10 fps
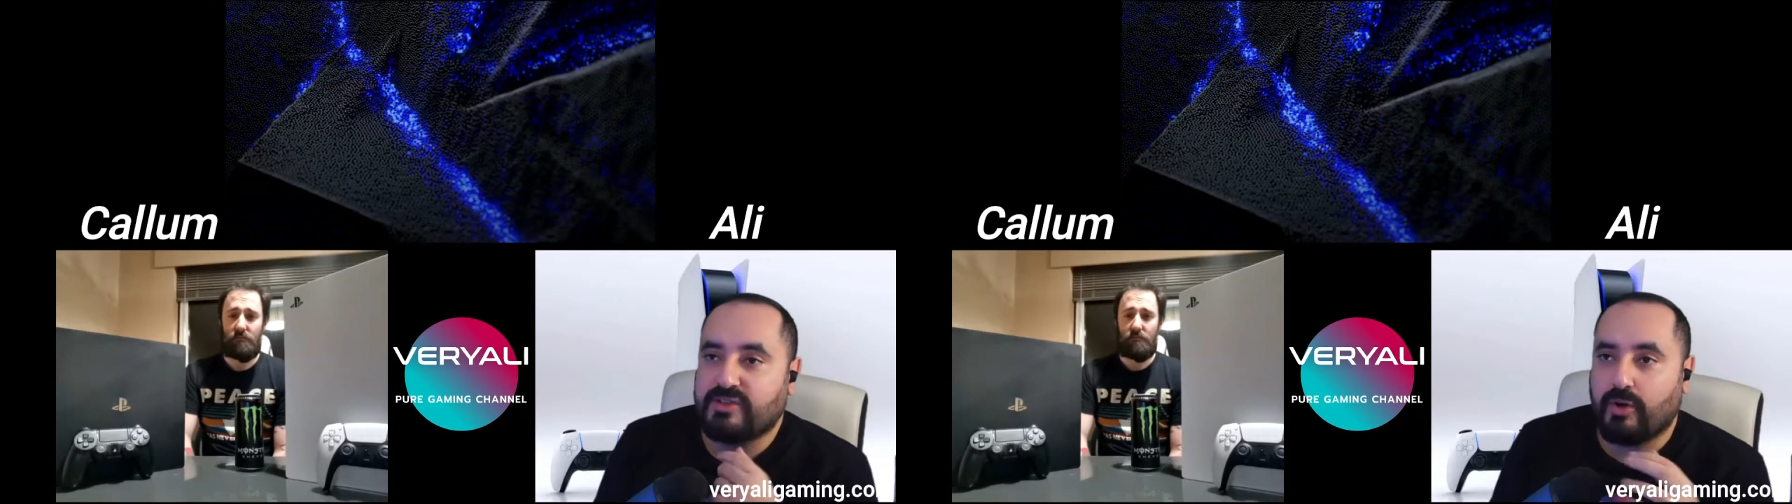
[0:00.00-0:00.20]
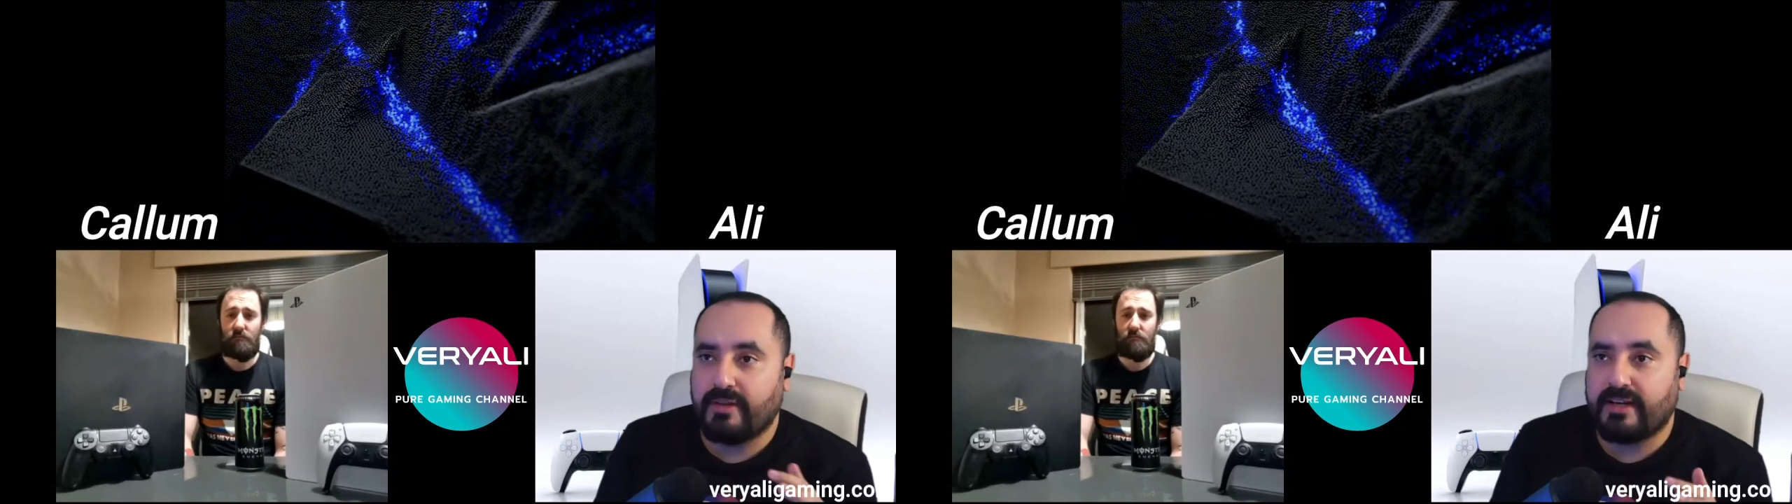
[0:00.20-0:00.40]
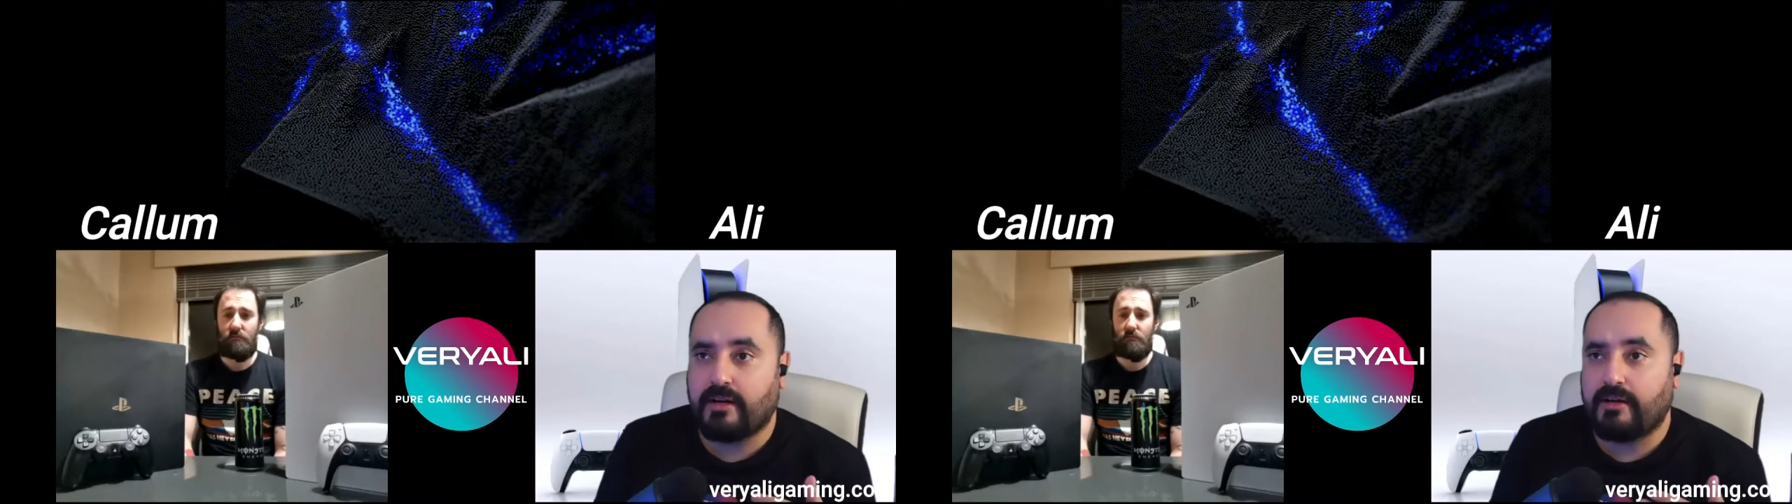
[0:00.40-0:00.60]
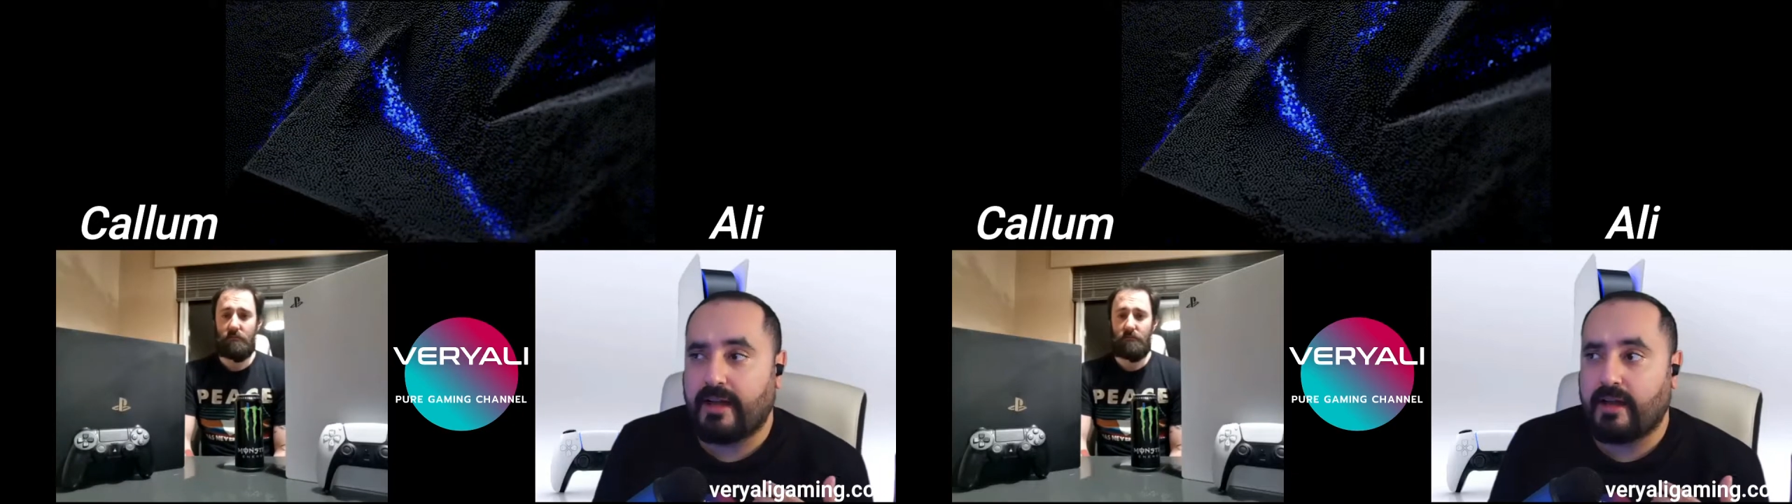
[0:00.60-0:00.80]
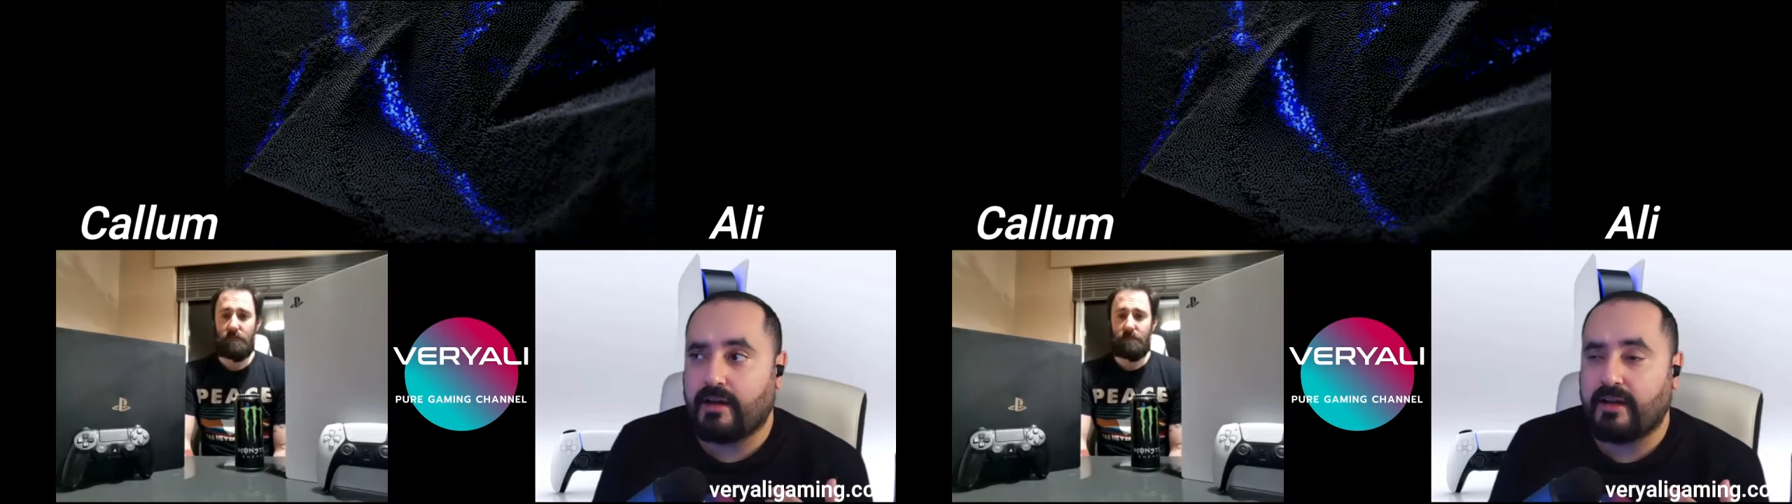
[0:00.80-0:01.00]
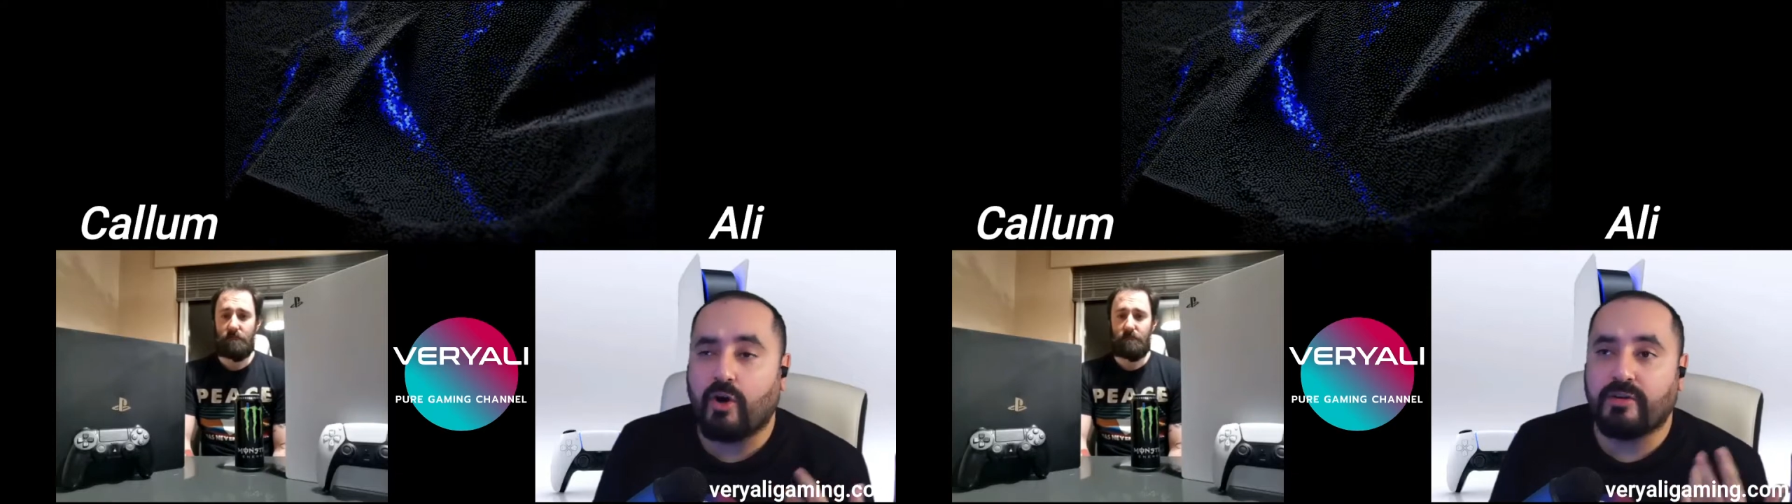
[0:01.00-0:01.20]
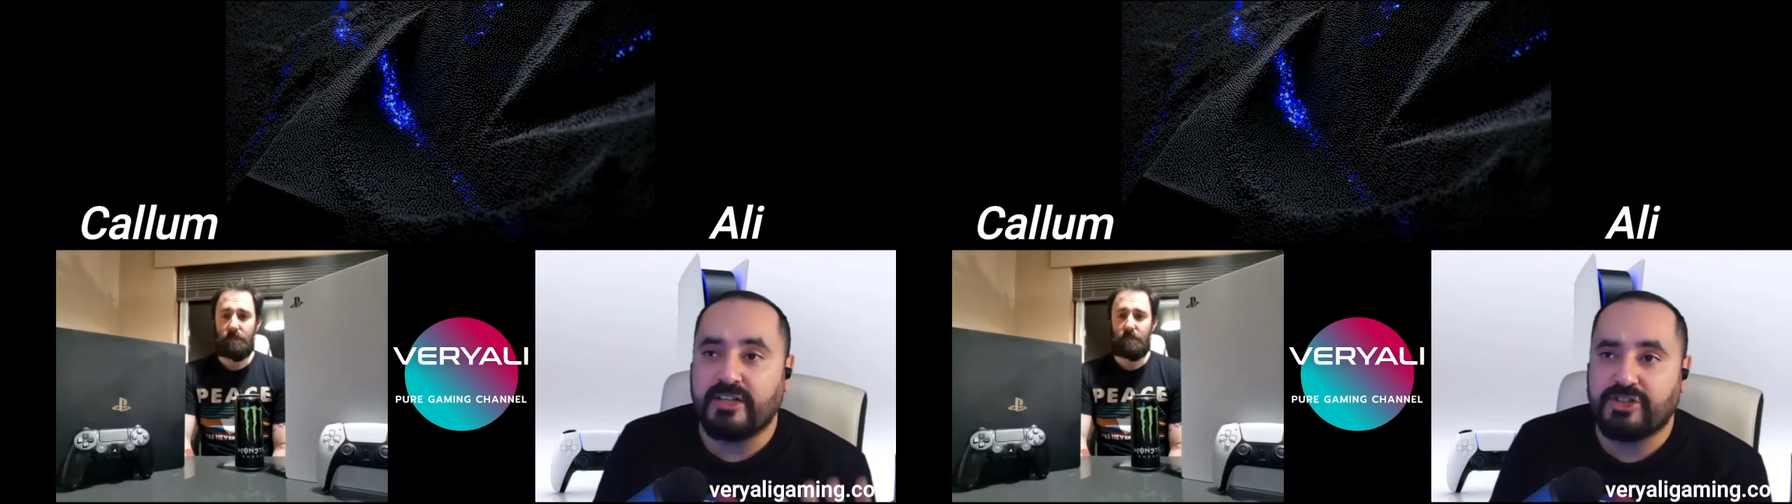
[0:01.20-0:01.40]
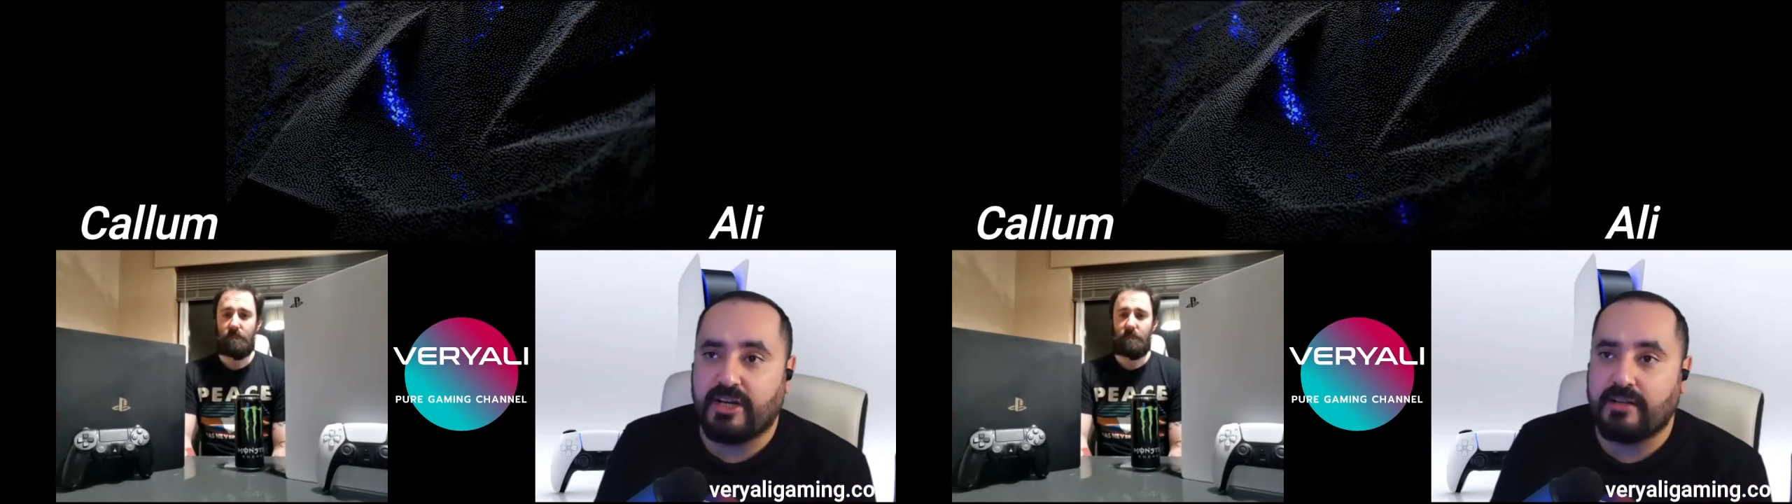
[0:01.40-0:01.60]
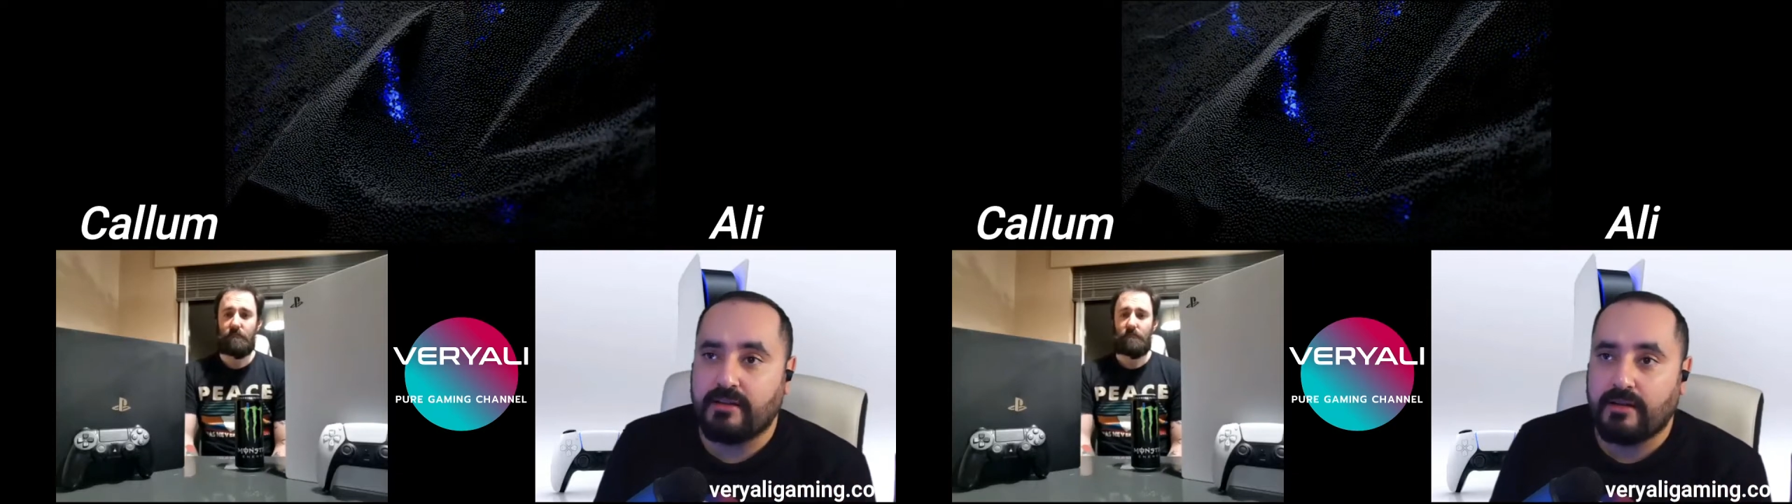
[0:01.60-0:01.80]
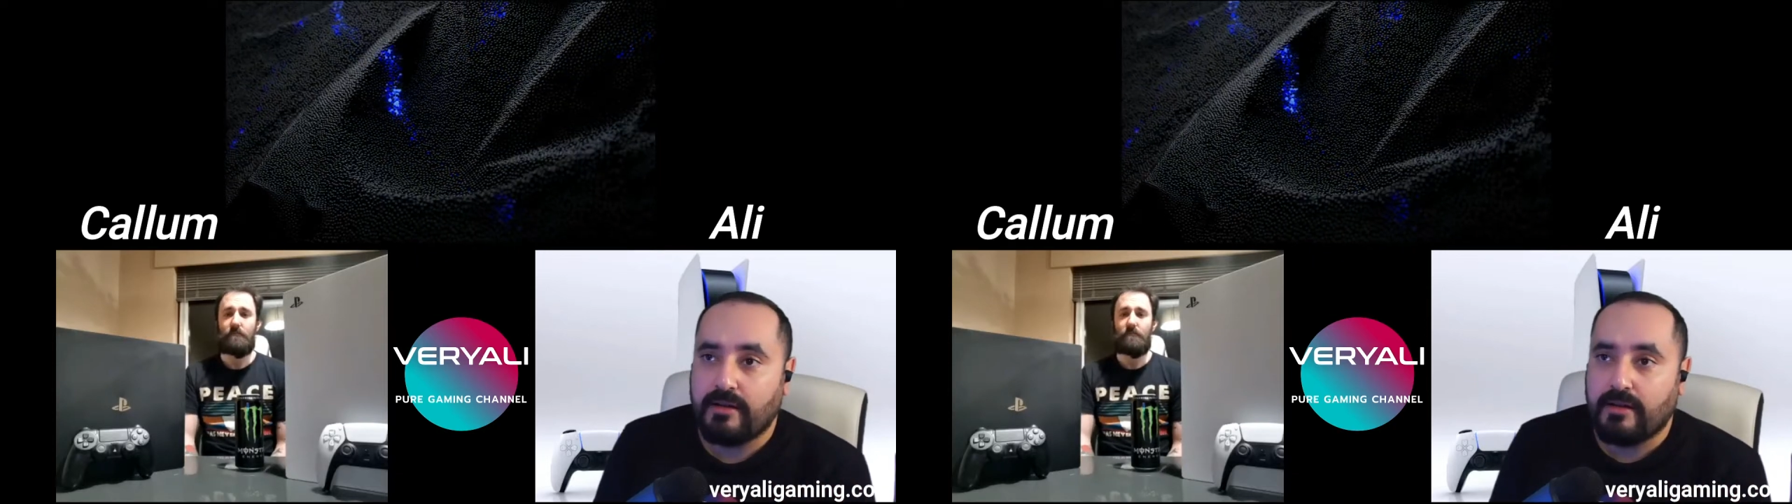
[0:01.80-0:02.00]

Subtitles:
So the recognition